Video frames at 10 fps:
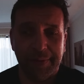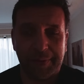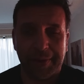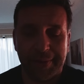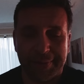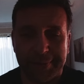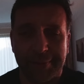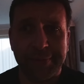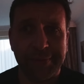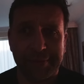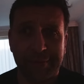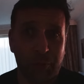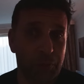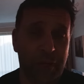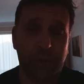Okay, so this is
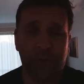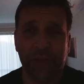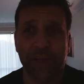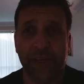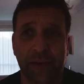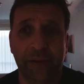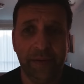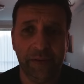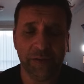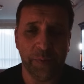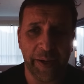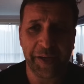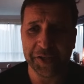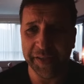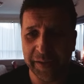the audio on the uh, Osmo
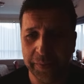Action